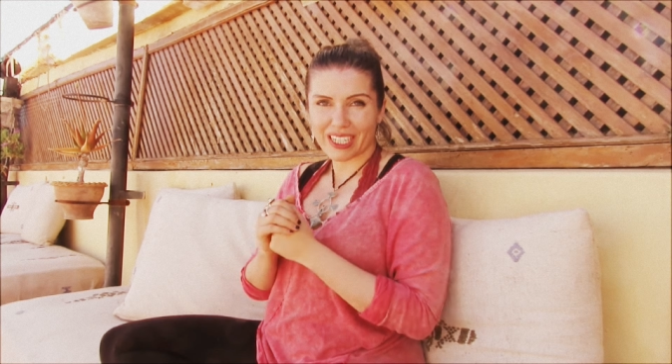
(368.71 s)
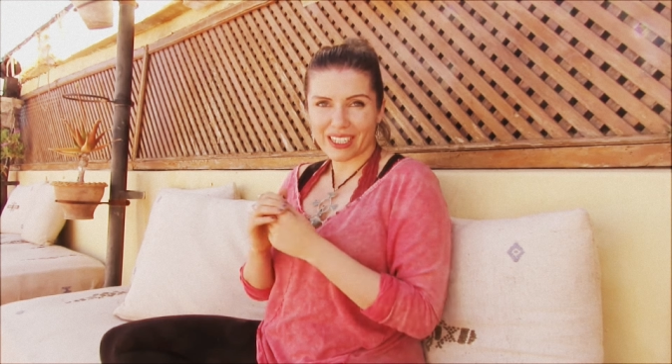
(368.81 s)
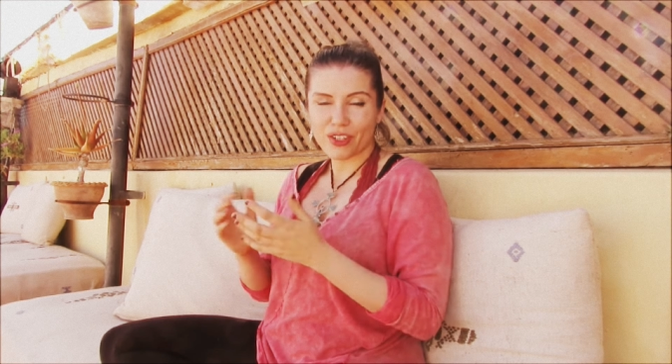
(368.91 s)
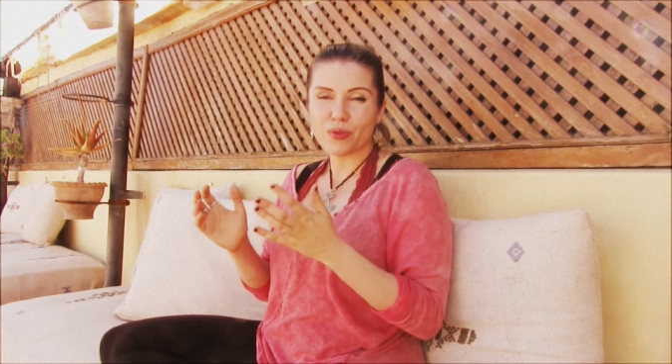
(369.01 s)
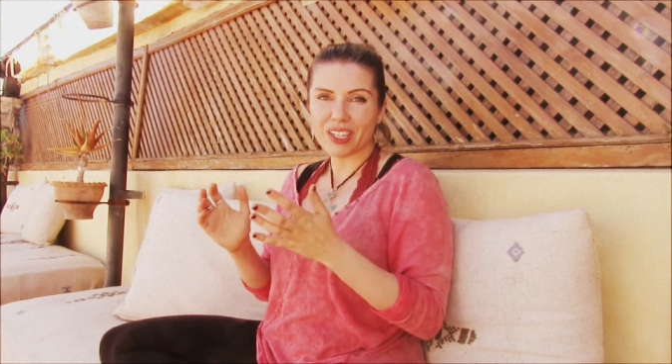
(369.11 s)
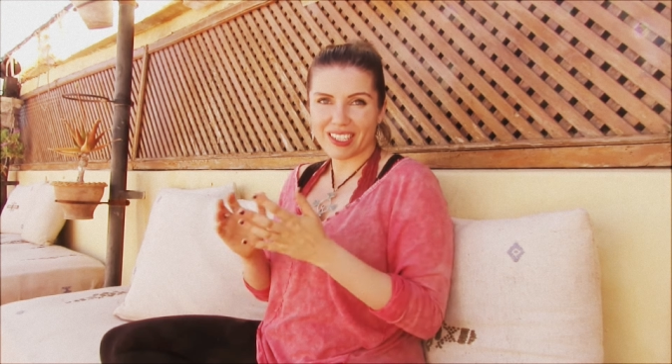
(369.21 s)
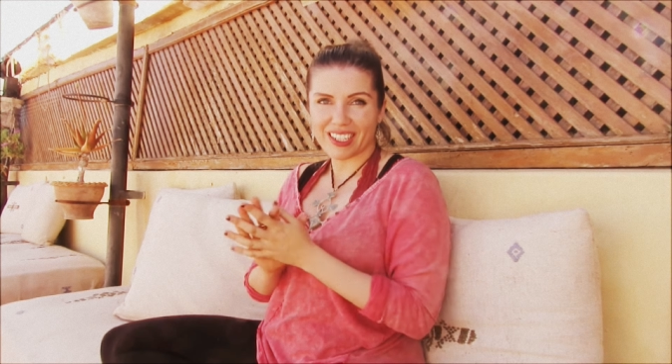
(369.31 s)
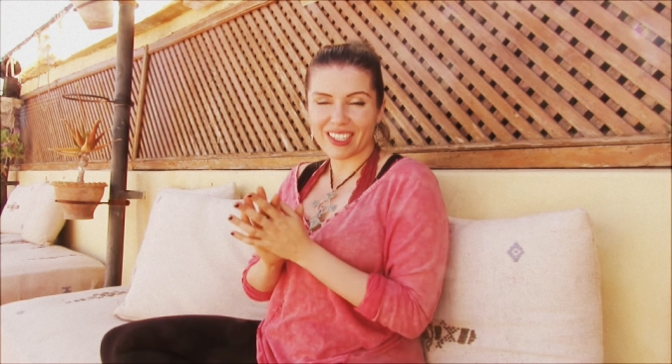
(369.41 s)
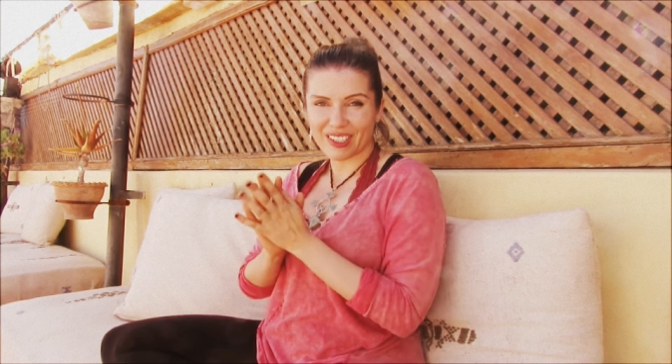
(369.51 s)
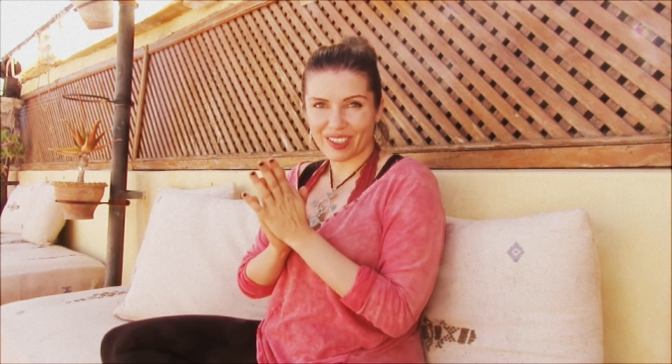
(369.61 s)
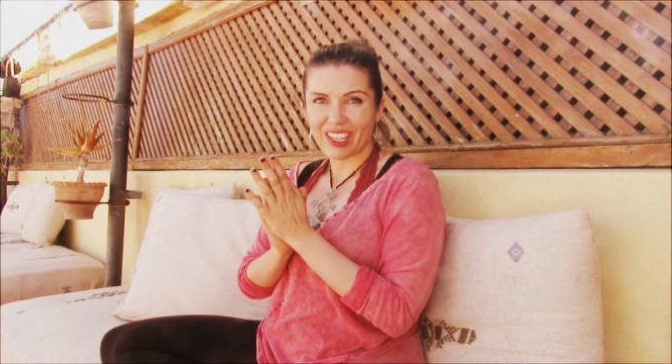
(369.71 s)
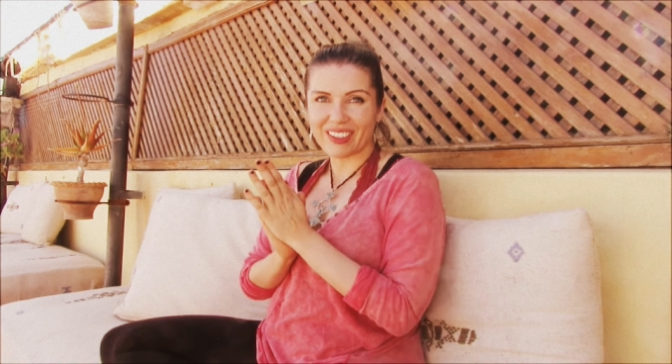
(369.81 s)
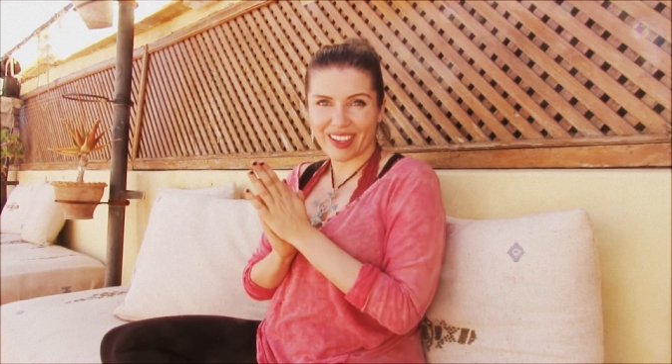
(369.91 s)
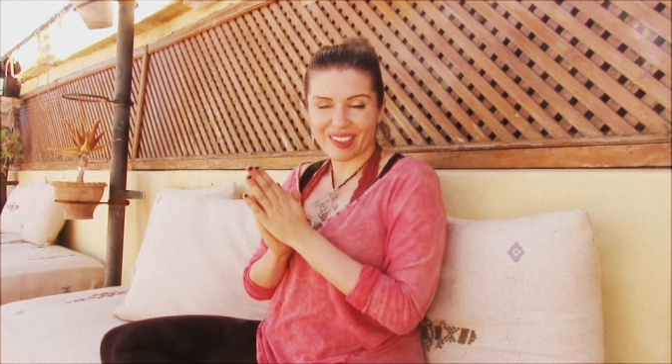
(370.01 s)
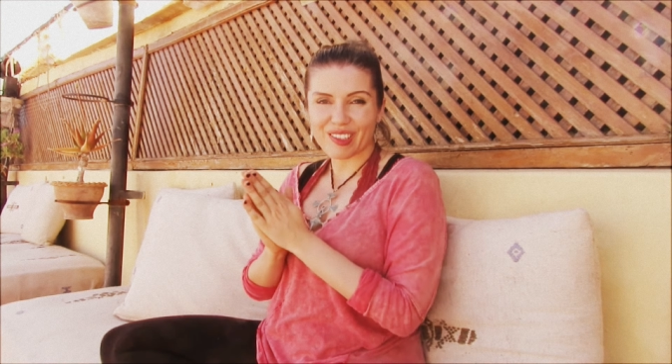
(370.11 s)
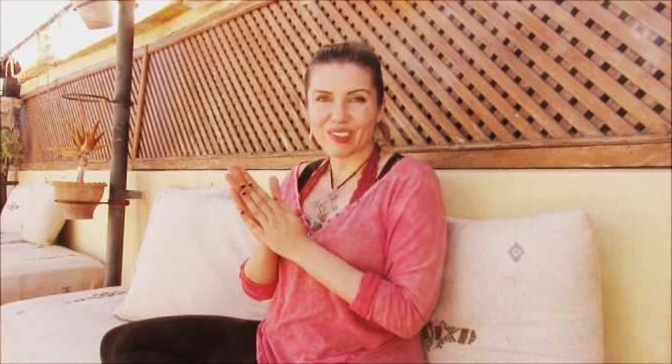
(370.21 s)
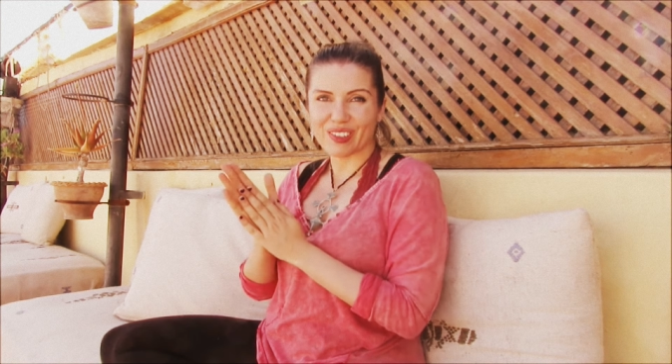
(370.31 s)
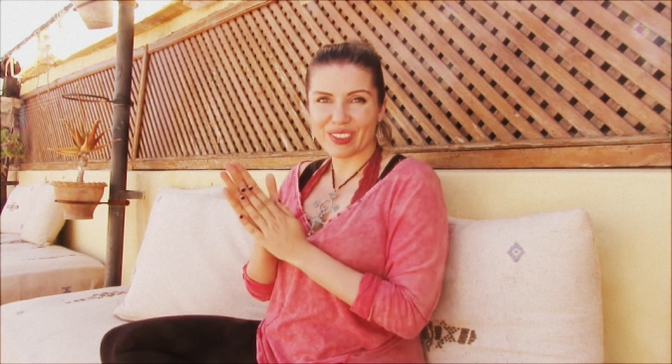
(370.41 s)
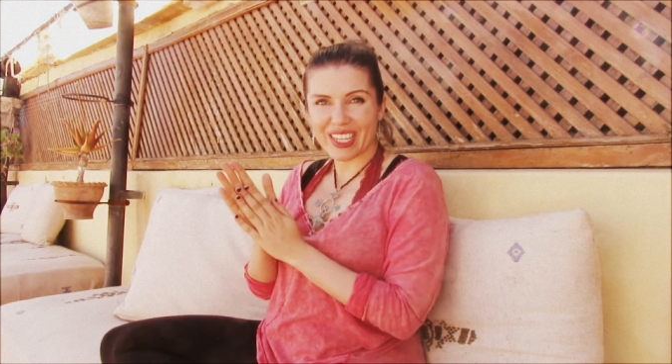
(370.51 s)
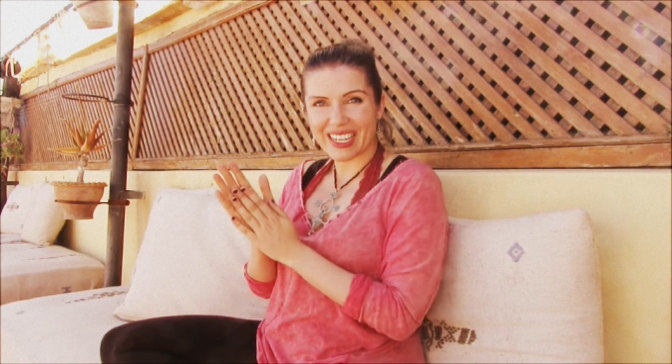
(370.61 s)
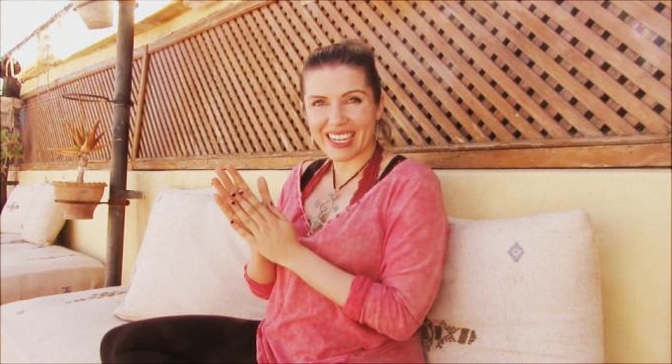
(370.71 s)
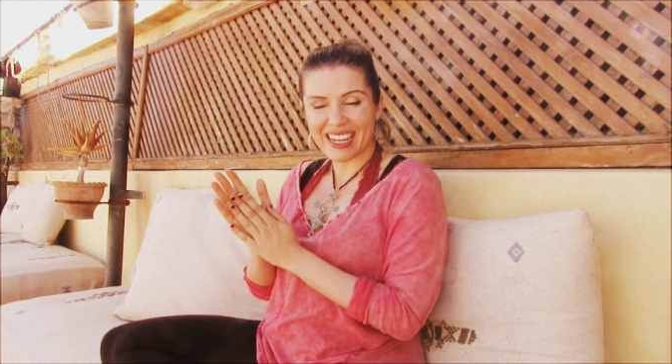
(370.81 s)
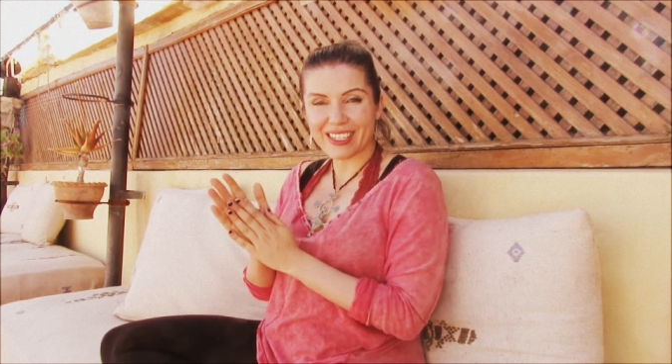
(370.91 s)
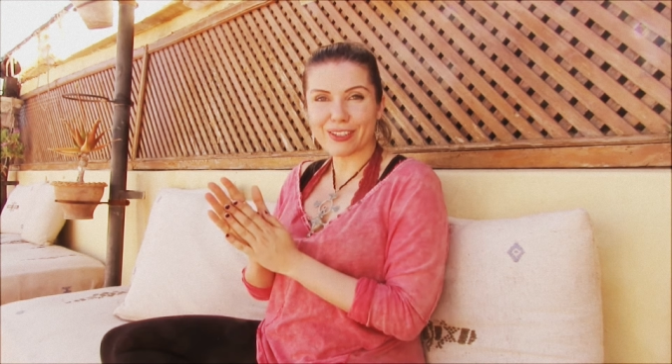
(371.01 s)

in Joana Saahirah's online dance school, okay guys?